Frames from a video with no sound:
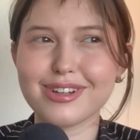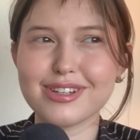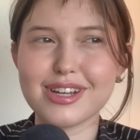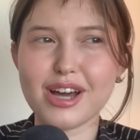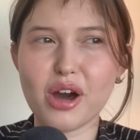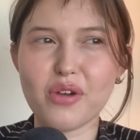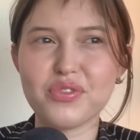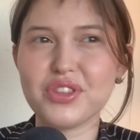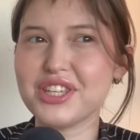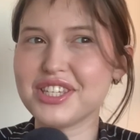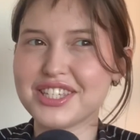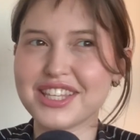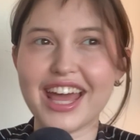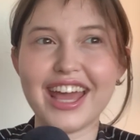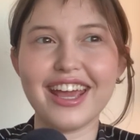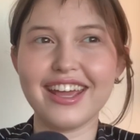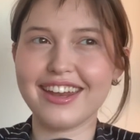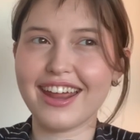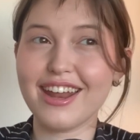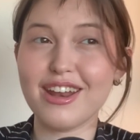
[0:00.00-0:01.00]
of the
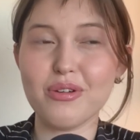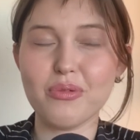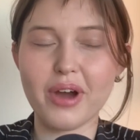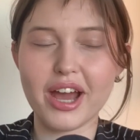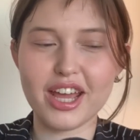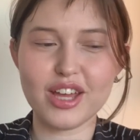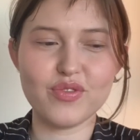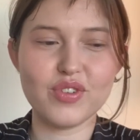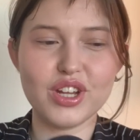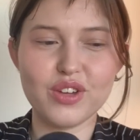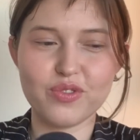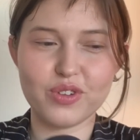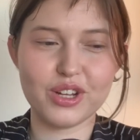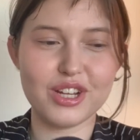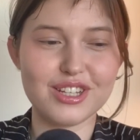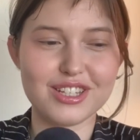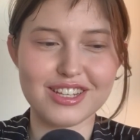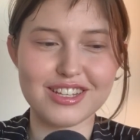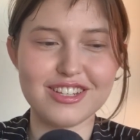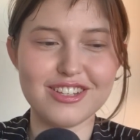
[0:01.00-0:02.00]
saying anyway, even if it
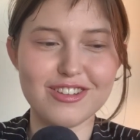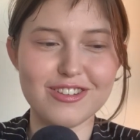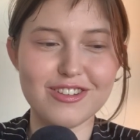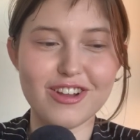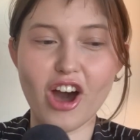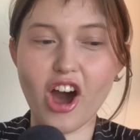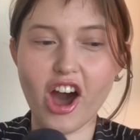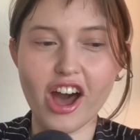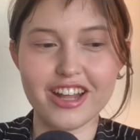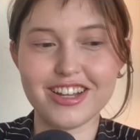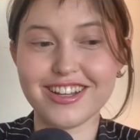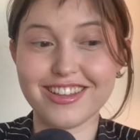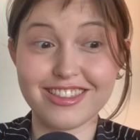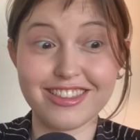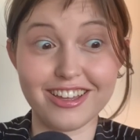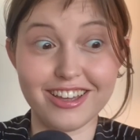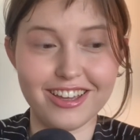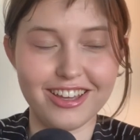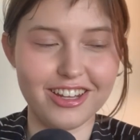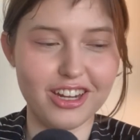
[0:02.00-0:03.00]
is not a
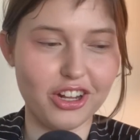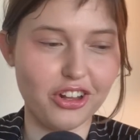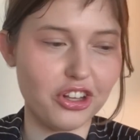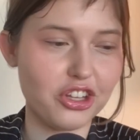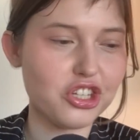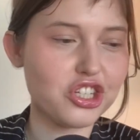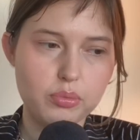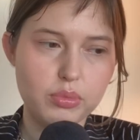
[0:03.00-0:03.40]
thing in English.